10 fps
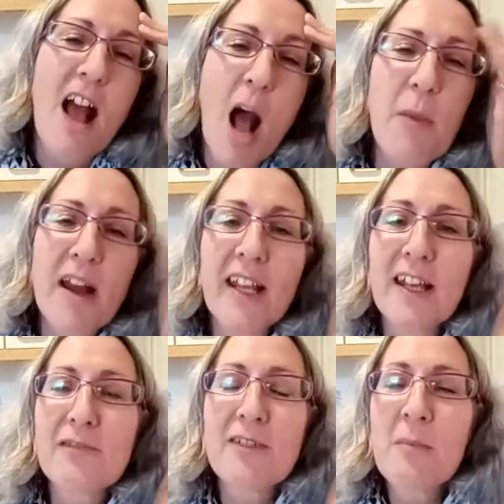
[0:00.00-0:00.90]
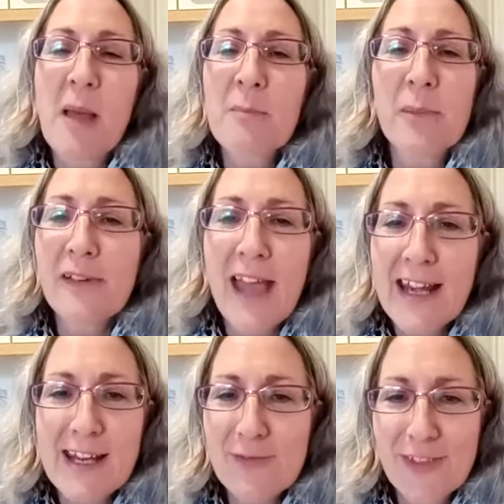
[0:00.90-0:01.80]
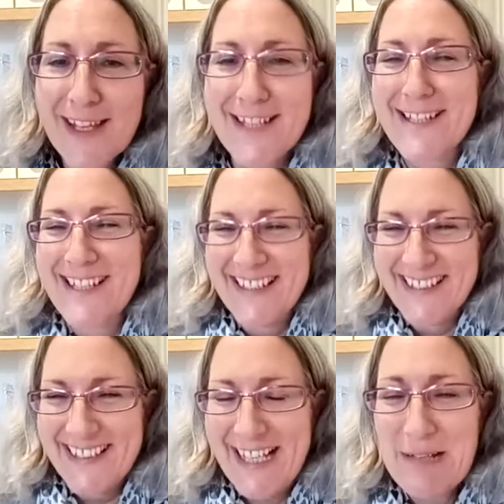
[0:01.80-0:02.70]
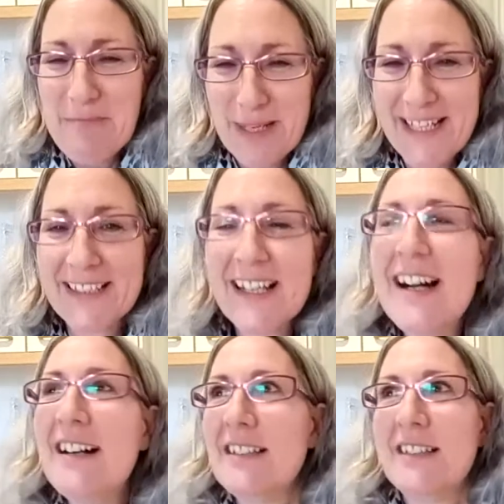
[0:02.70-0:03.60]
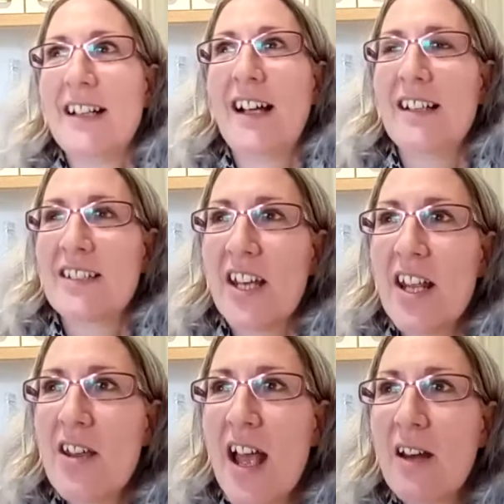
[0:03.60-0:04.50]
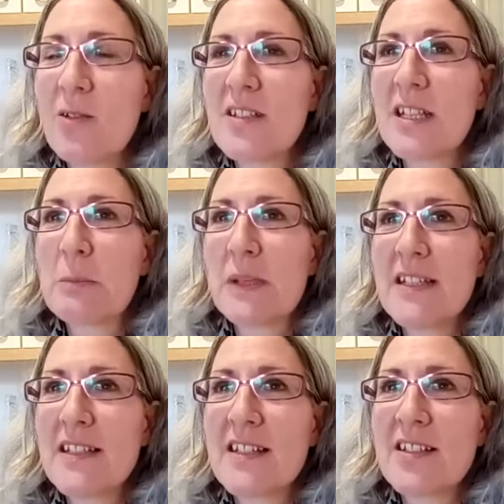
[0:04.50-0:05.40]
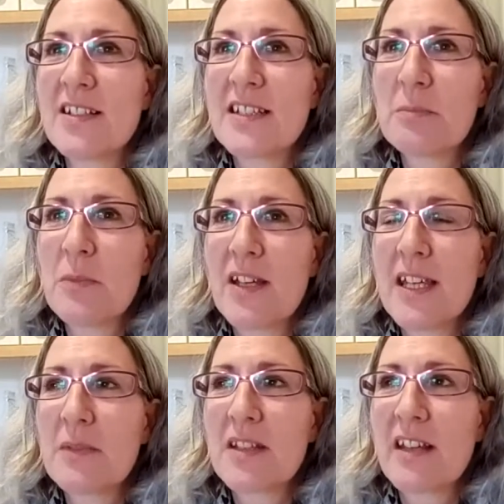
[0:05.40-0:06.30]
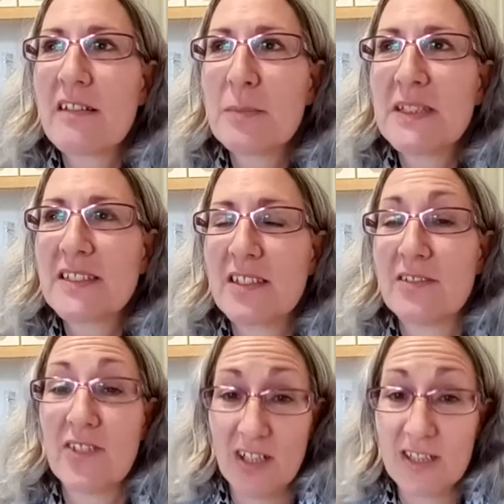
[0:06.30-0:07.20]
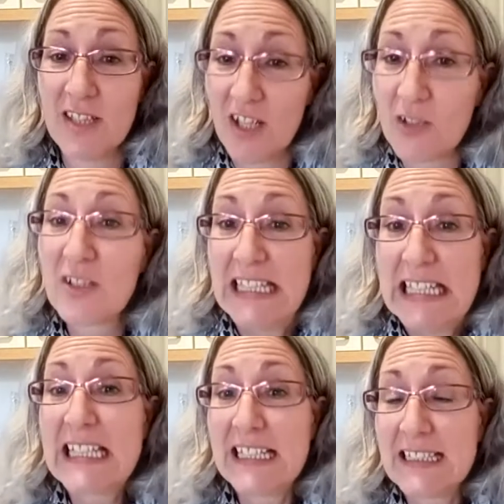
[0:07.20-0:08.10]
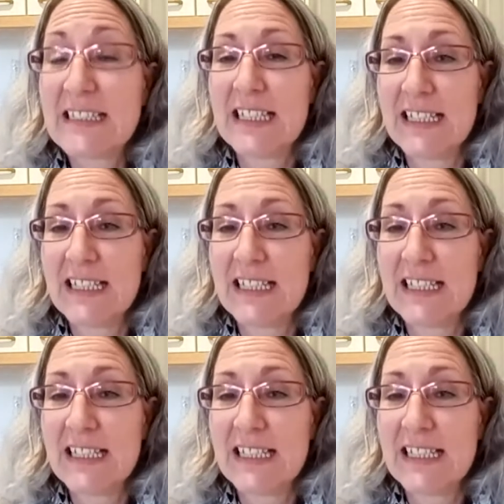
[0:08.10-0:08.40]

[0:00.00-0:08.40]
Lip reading: am I going to remember any of this? It's been, I don't know, how long has it been since I did my hypnotherapy stuff? I don't know, years.